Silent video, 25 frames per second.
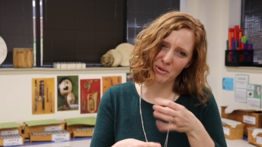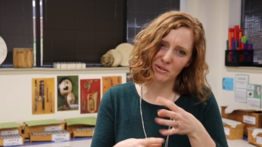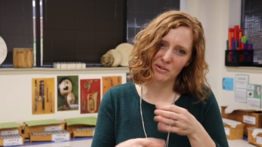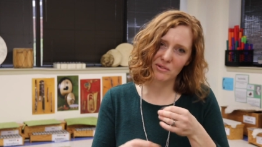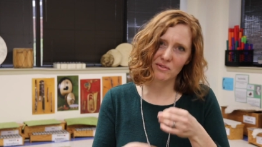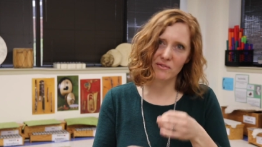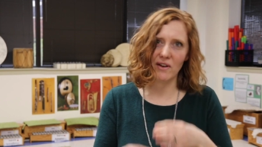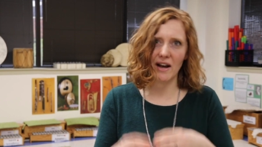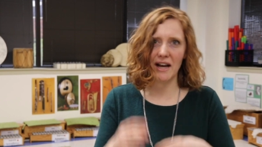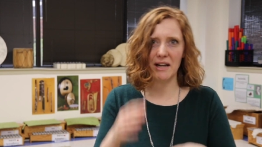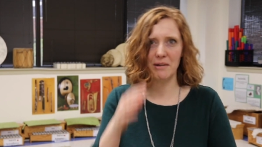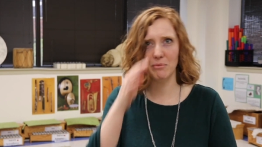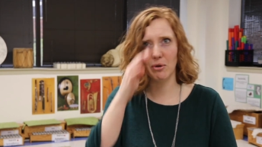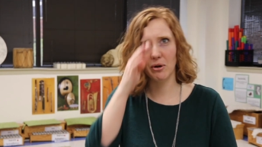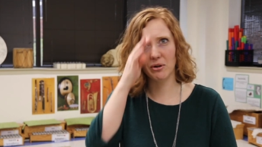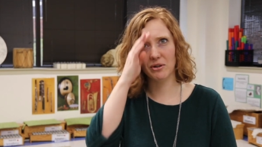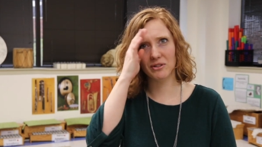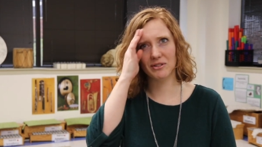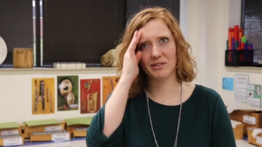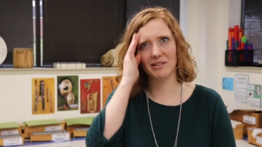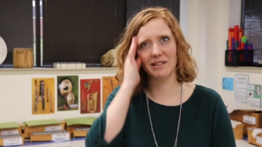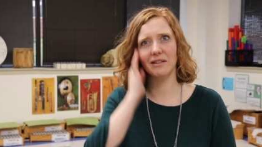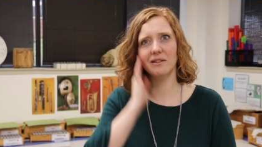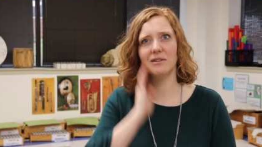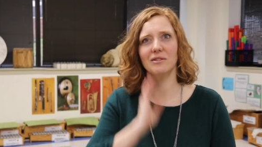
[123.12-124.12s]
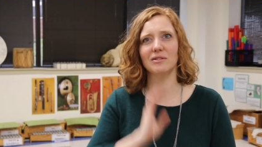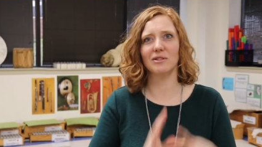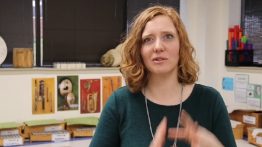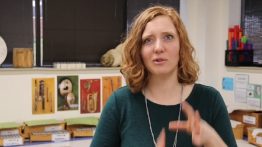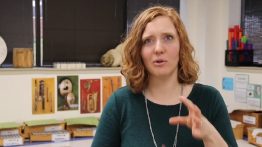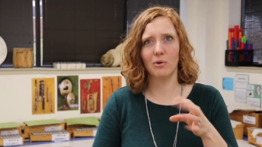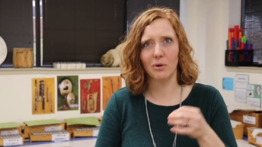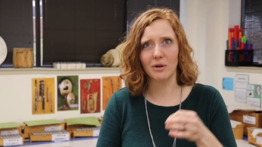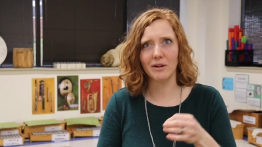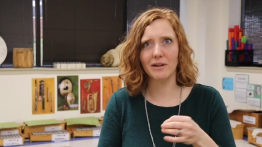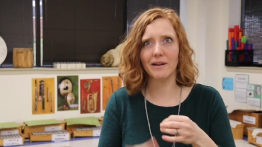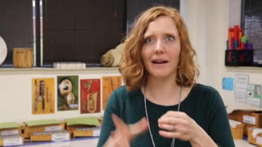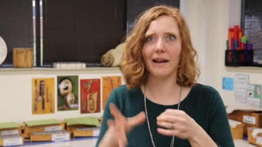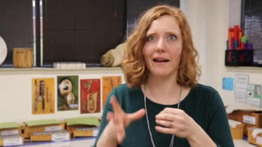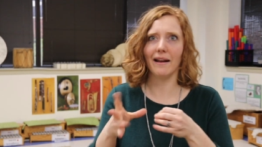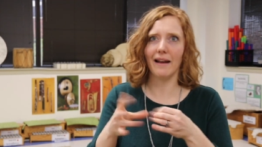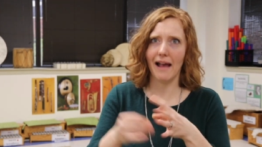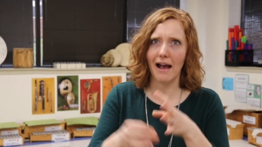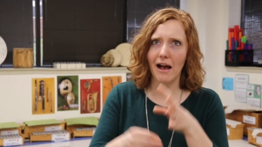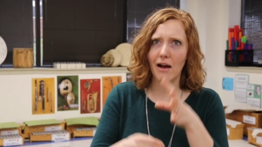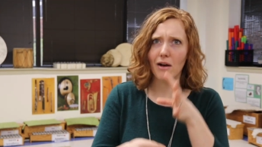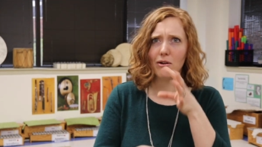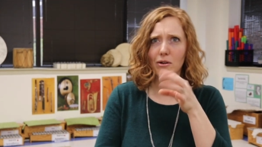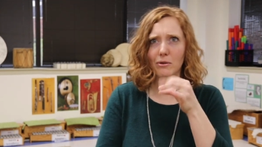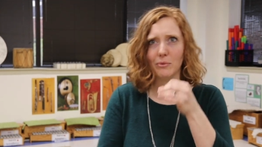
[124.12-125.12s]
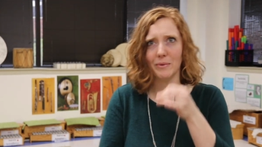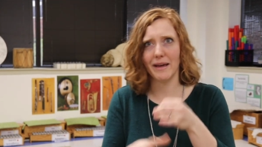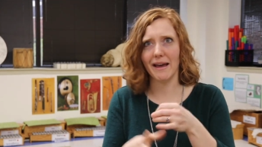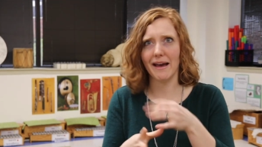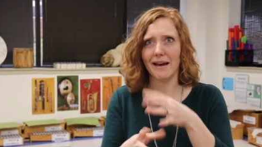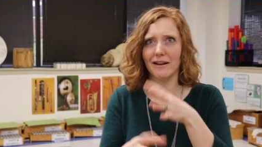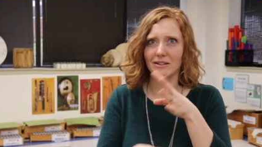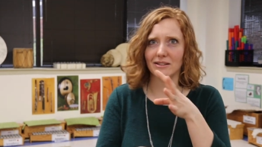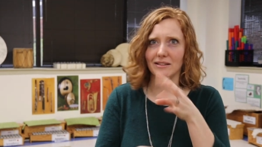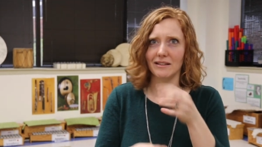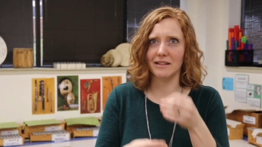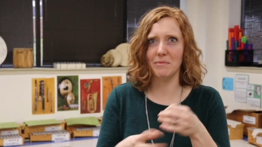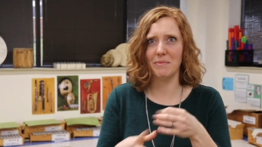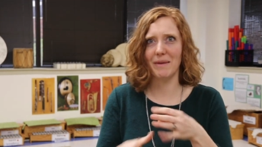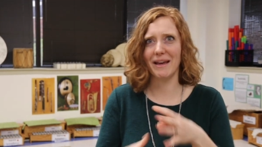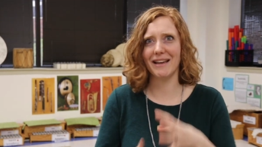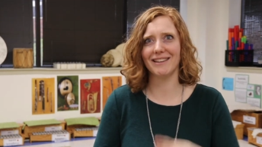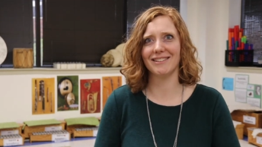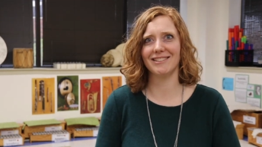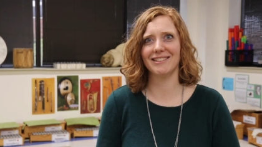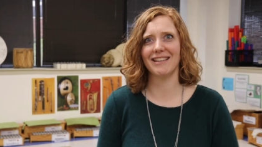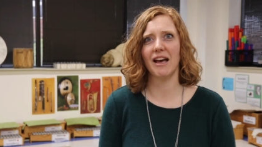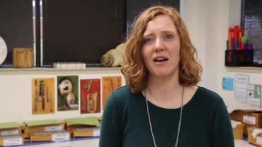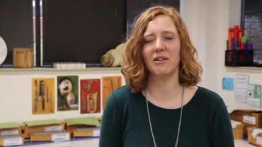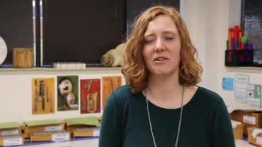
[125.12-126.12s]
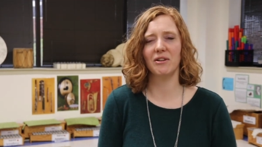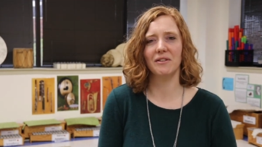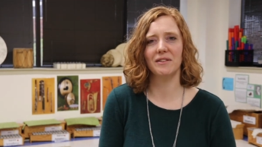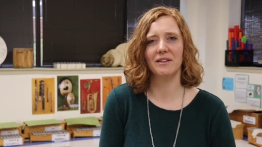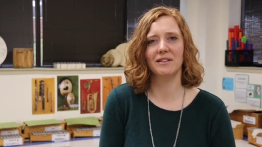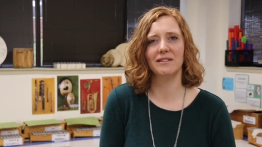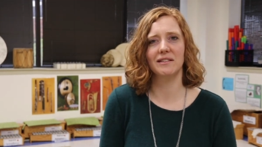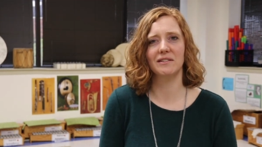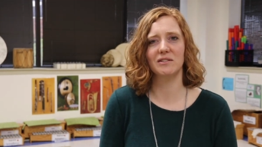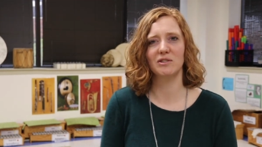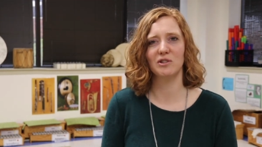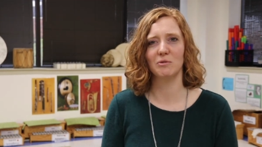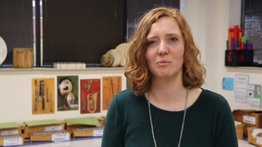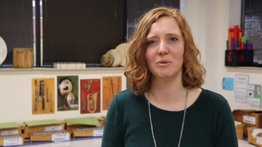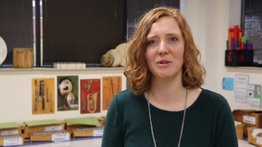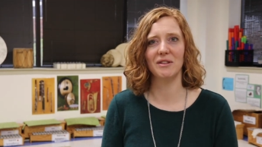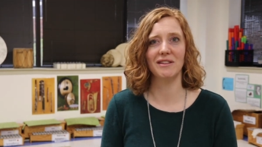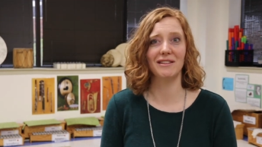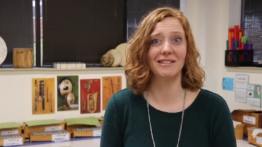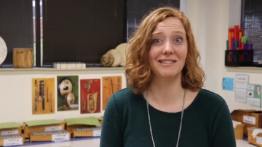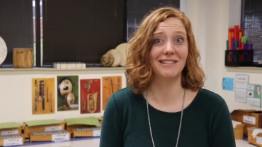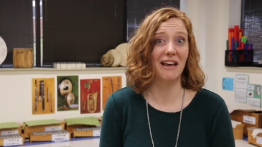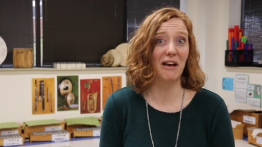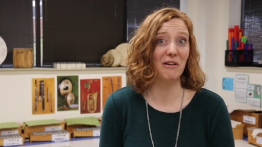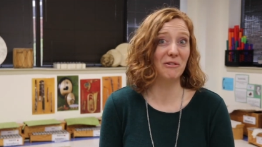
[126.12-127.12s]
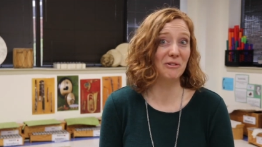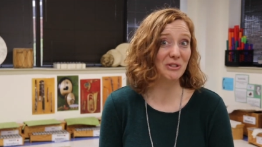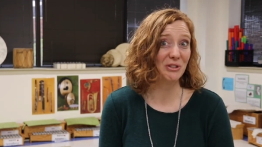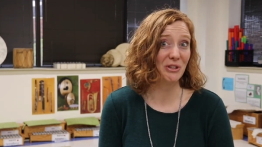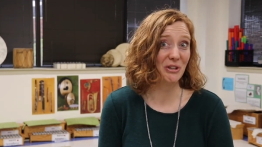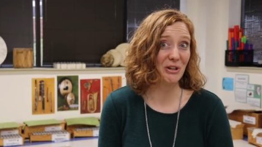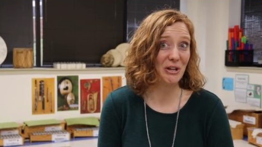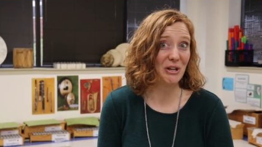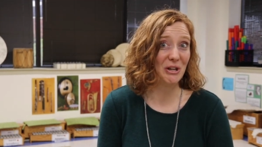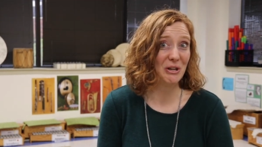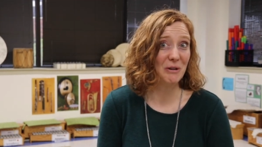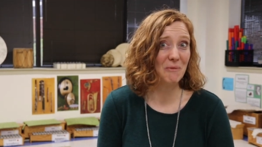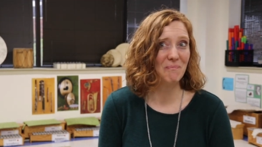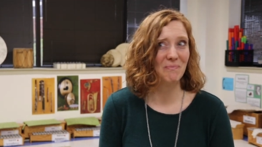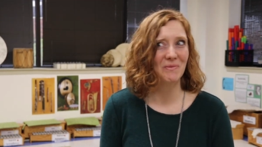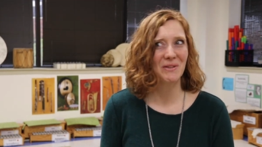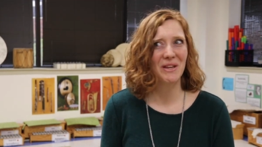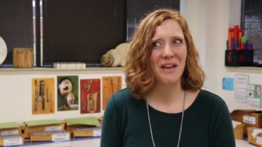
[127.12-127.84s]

those fine motor skills to coordinate how do we actually make a sound on this instrument that sounds good.